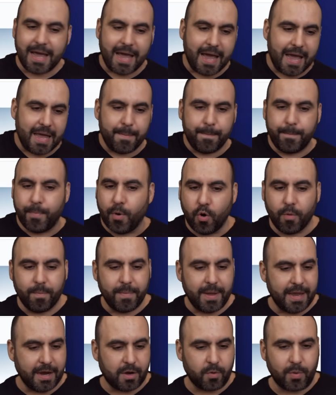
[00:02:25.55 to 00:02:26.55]
And
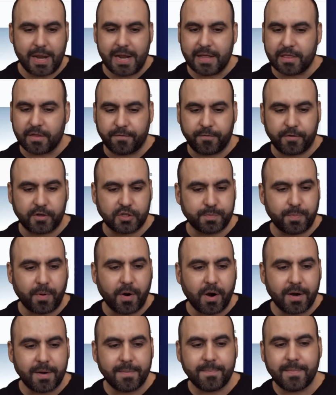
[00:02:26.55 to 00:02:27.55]
boom, it created the first
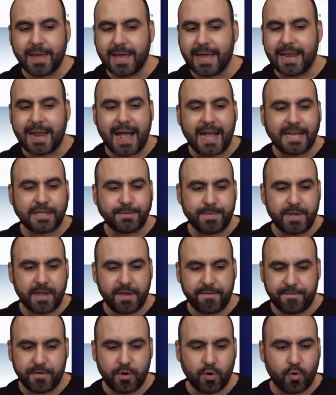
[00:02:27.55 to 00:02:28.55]
part. It asked me
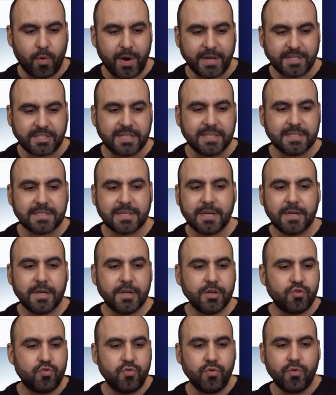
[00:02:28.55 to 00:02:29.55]
a few questions.
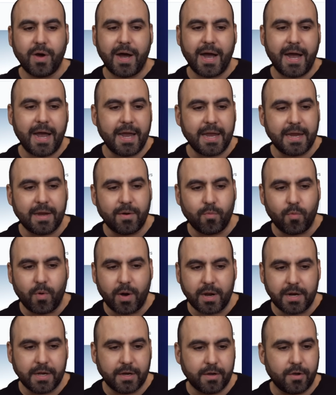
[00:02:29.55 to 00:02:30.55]
Do I
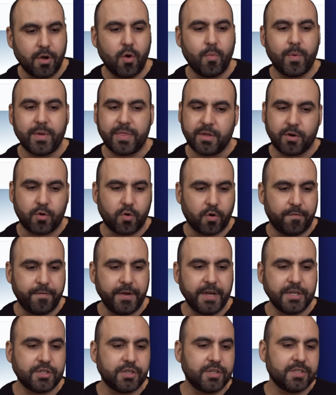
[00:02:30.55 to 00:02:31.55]
want to go with the core
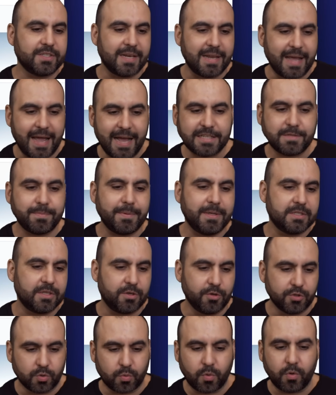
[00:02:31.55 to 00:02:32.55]
features, enhancements,
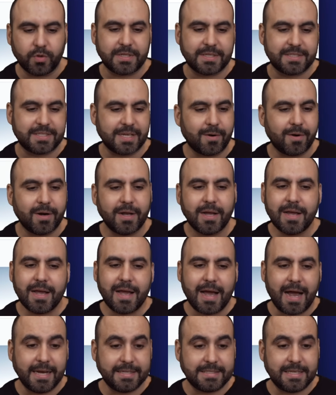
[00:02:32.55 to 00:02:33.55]
user roles, etc.?
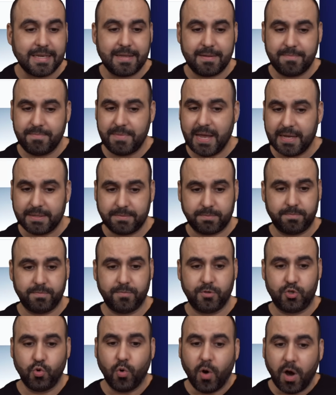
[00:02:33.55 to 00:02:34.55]
I said, yes,
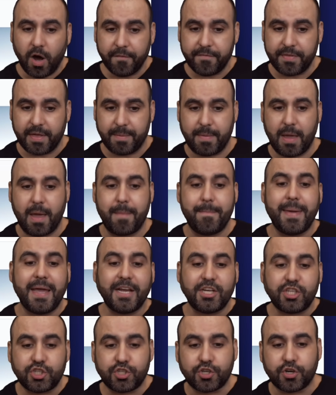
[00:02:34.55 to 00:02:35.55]
do all of them, and
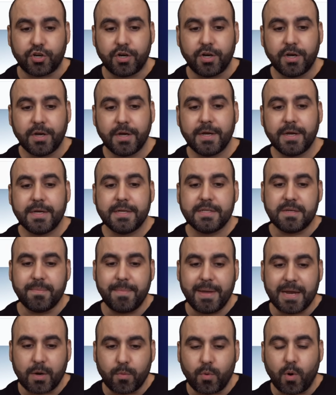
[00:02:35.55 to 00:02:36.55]
make sure to
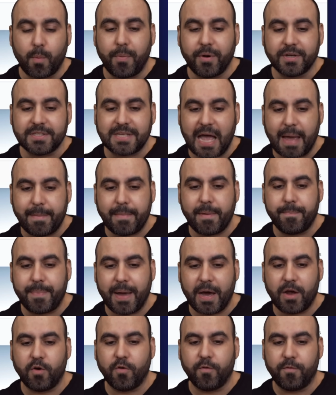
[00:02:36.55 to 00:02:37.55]
make a robust admin
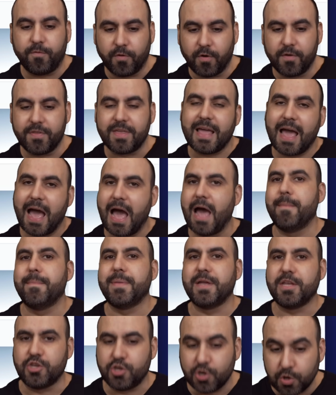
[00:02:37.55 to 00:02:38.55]
panel for the
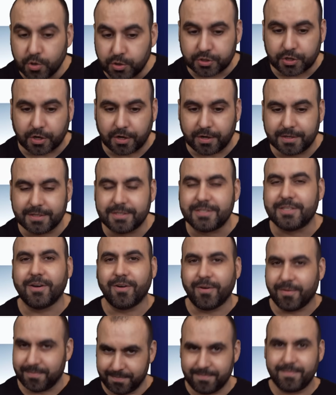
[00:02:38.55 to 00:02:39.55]
admin user.
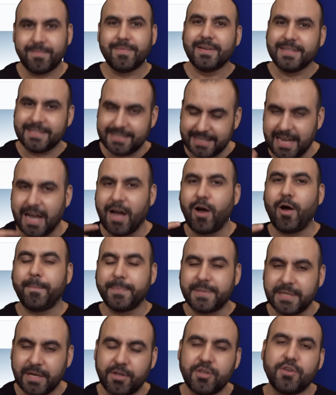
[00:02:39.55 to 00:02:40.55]
So see how I'm
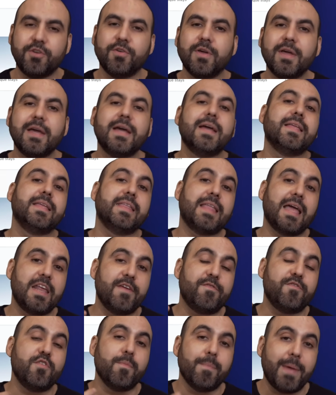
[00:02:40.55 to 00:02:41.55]
telling you that
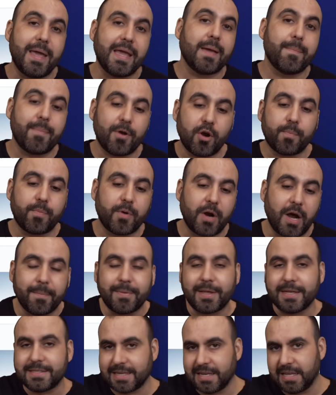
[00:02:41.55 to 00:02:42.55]
if you make a better
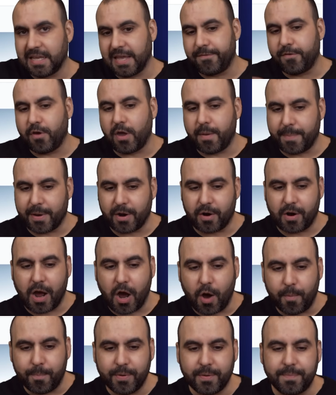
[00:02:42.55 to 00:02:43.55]
prompt, it's going to give you a better
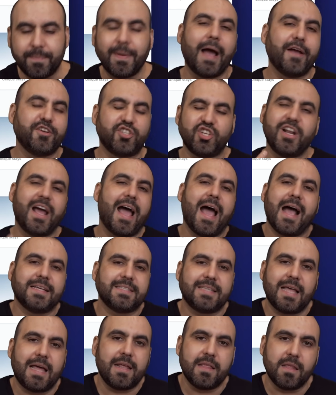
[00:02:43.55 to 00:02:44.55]
output. I should have
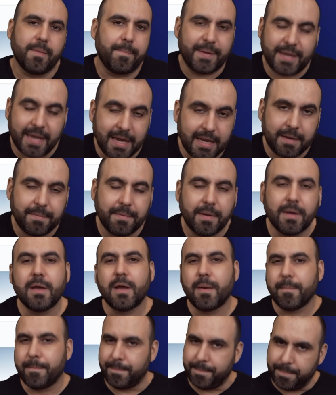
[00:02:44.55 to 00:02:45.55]
asked that in the beginning,
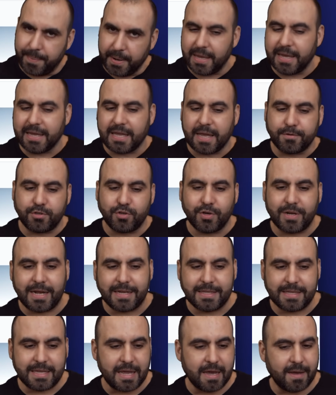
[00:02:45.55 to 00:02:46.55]
but it gives you an
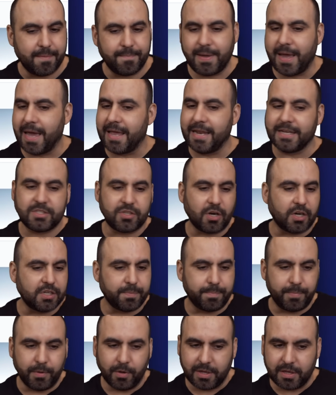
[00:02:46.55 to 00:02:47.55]
idea, and it starts
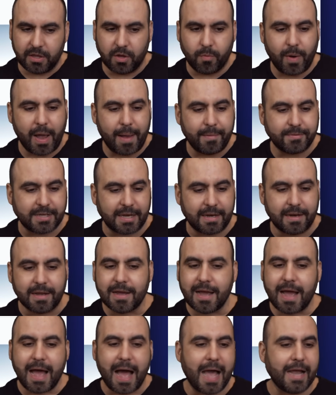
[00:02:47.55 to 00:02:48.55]
building the website.
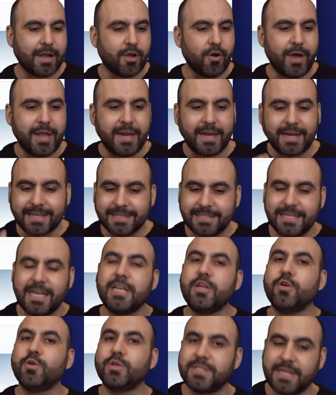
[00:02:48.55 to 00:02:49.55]
I go ahead and
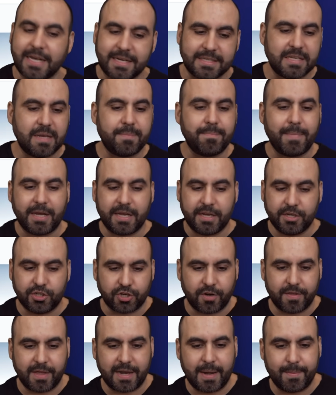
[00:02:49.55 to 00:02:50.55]
continue, test it, making
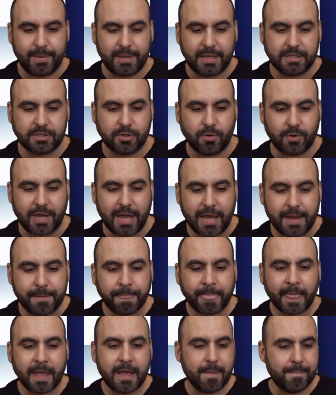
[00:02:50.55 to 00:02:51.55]
sure that everything's
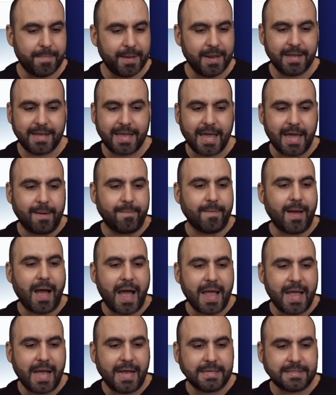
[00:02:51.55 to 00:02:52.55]
okay. But again,
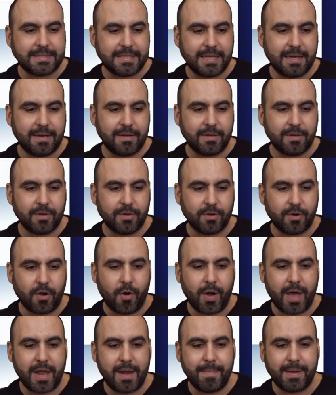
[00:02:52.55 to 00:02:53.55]
I asked it, go
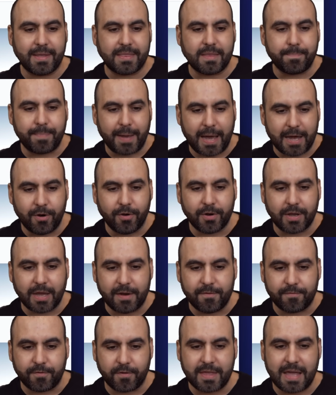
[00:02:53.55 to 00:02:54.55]
ahead and make the panel
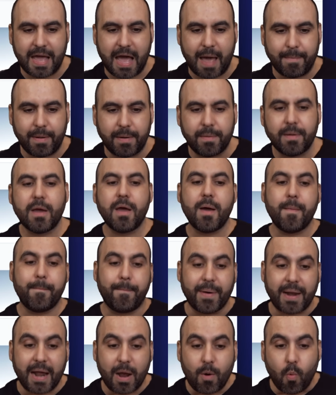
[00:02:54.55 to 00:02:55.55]
again for the admin,
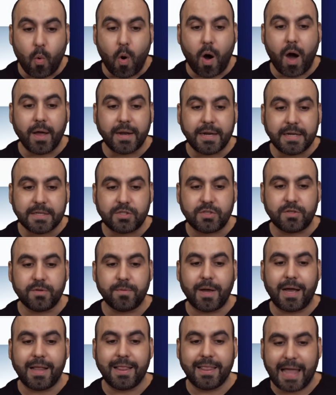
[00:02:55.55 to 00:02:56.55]
but I wanted
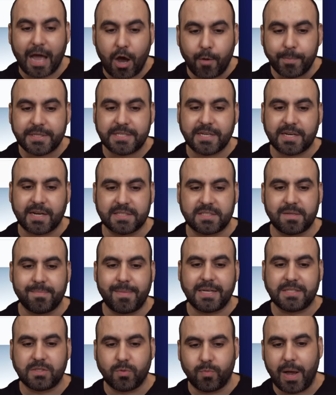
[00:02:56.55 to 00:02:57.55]
to allow me to
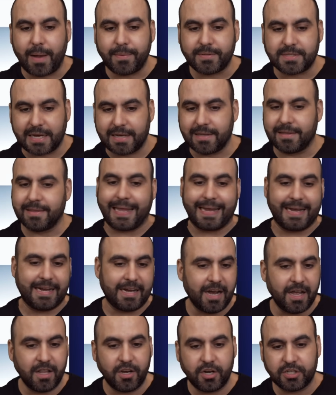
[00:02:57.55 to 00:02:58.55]
customize the website, like
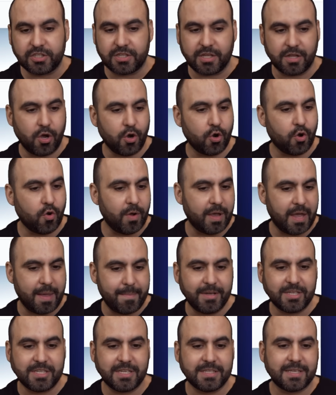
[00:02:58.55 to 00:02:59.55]
colors, logo,
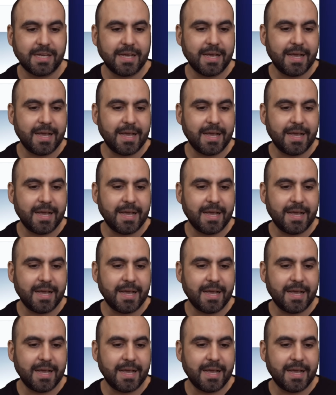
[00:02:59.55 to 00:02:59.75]
images,